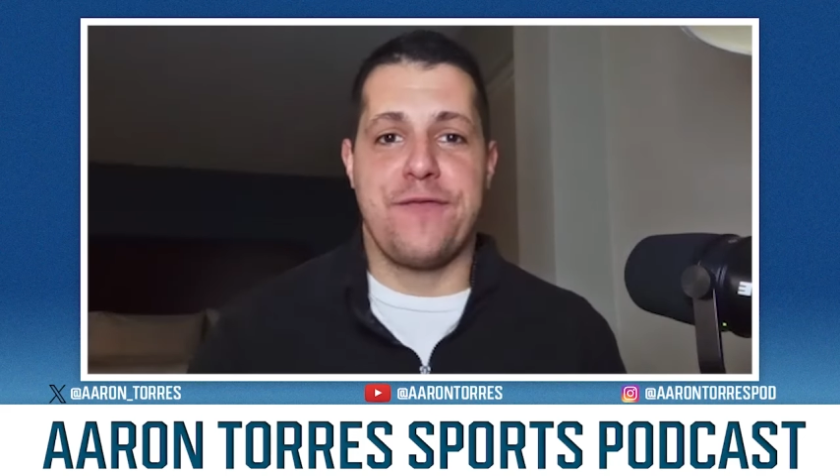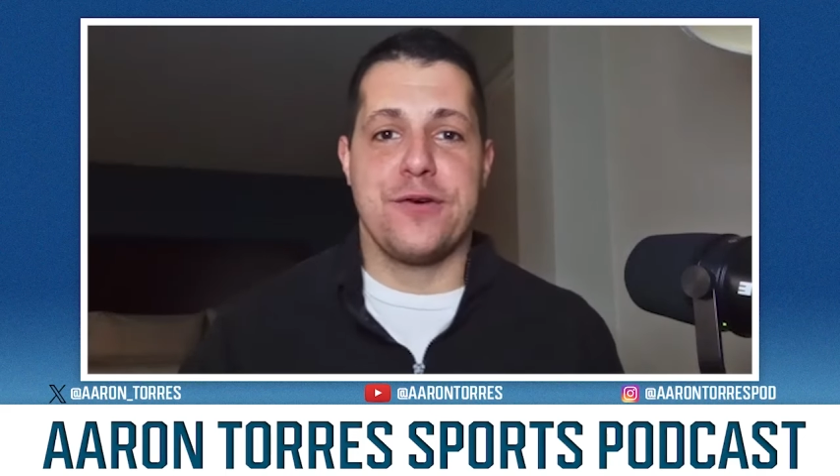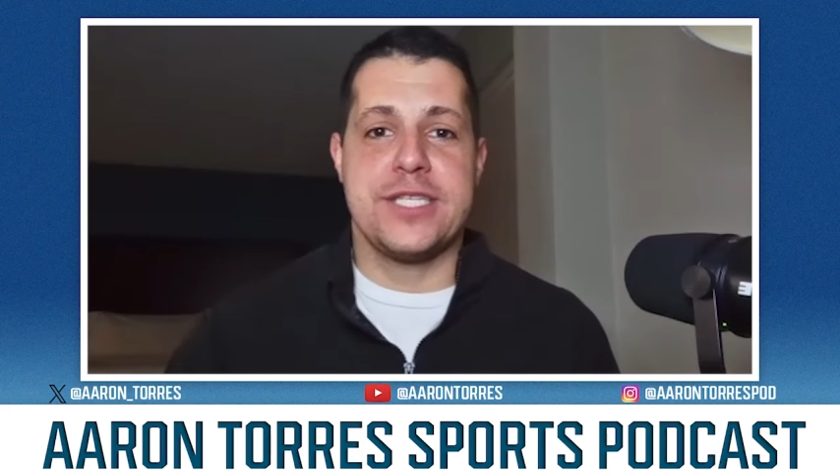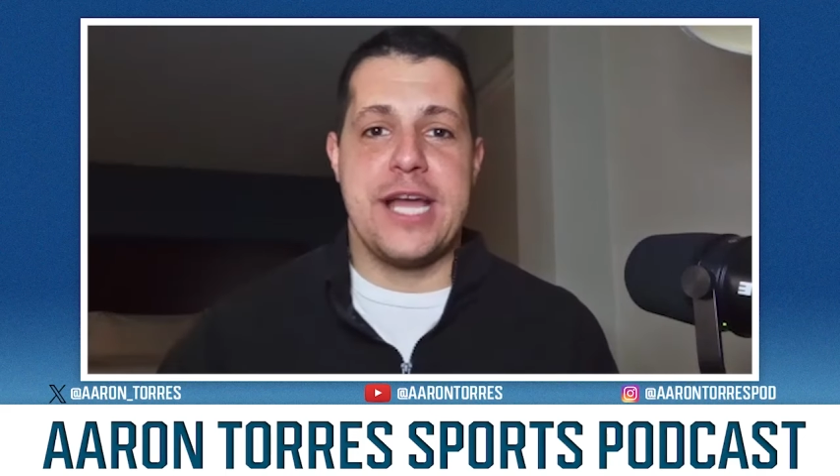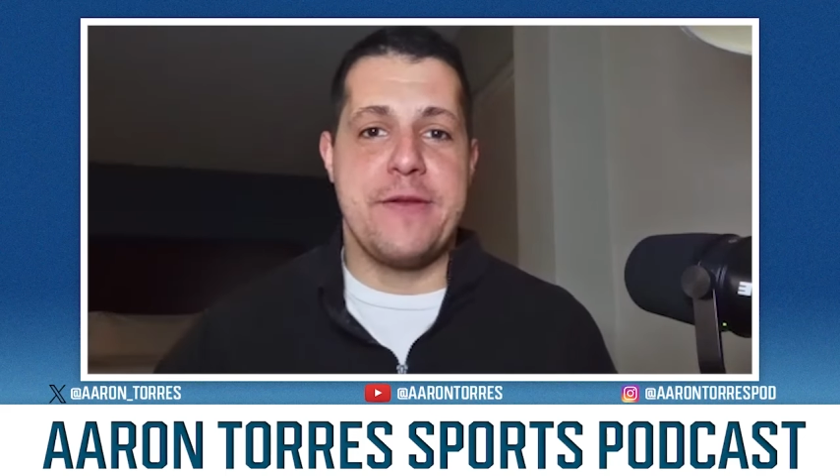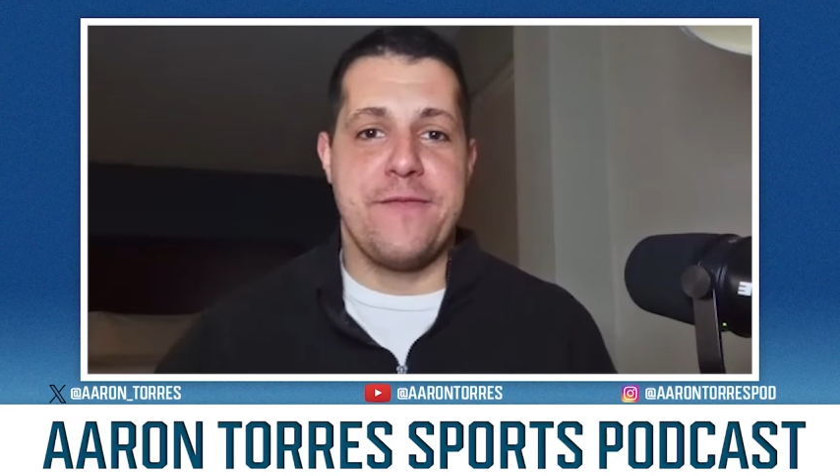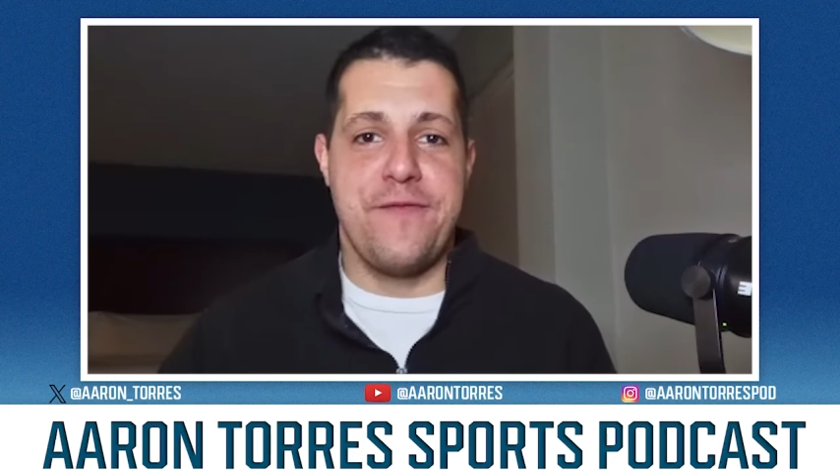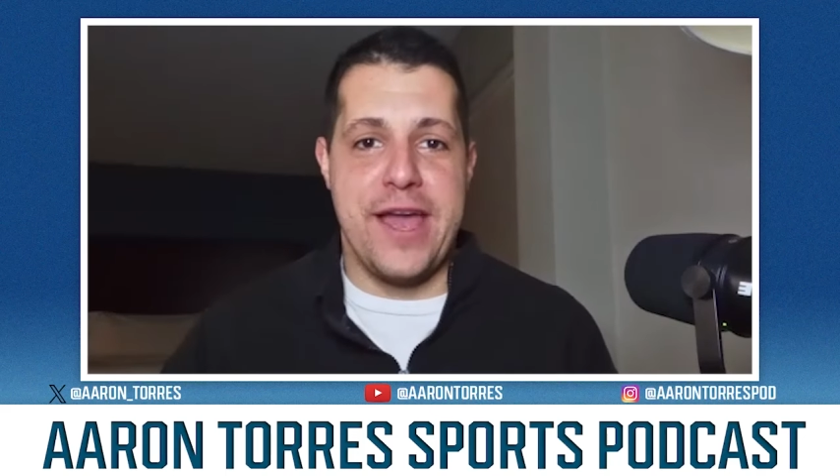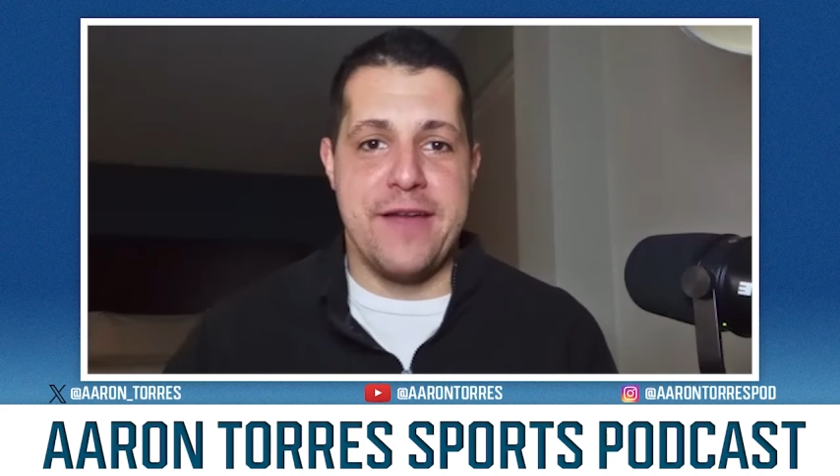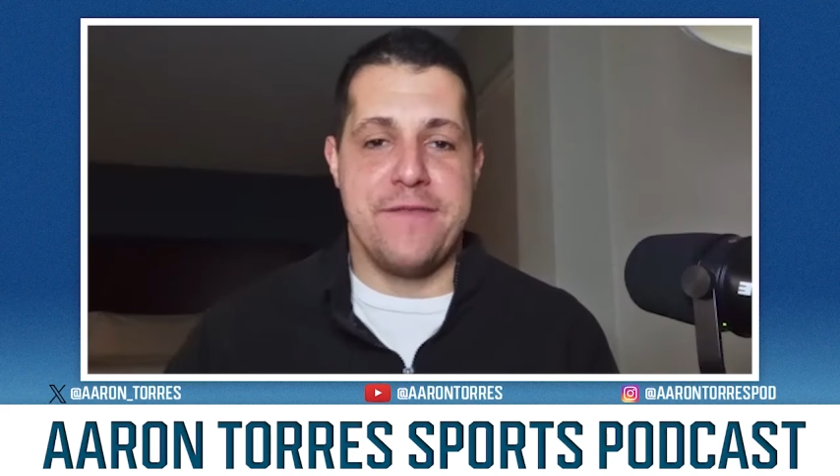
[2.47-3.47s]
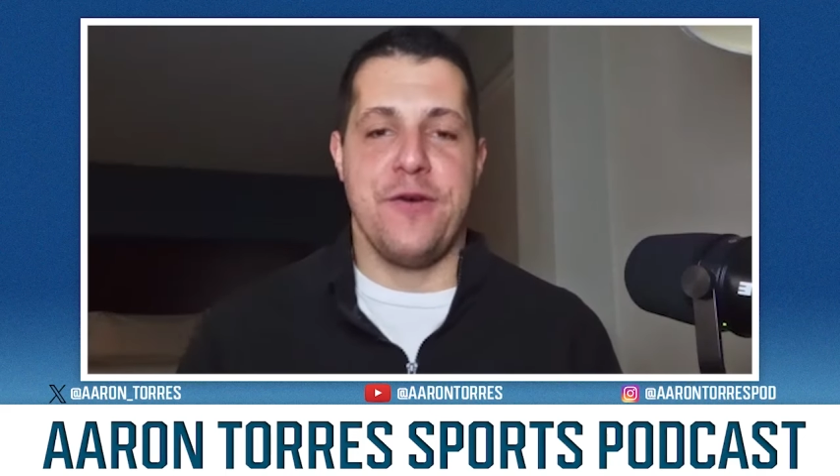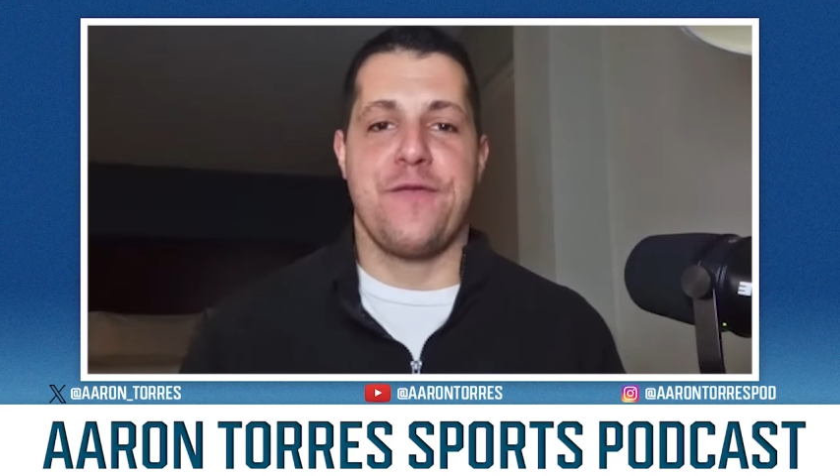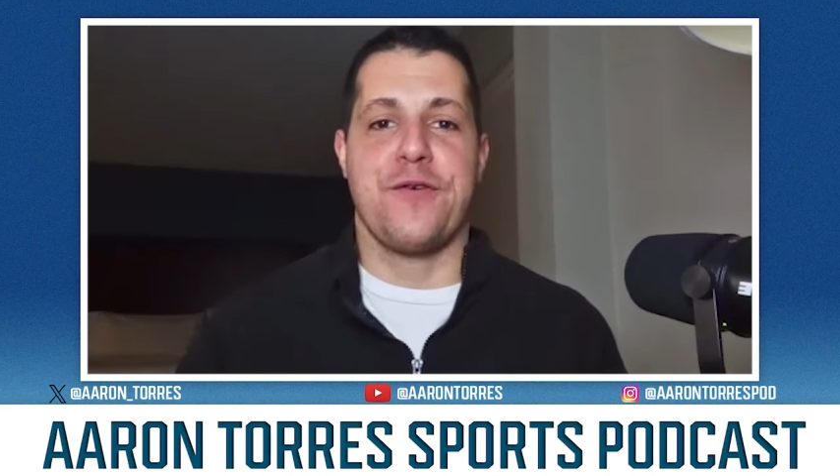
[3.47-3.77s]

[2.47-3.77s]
first time in Fayetteville,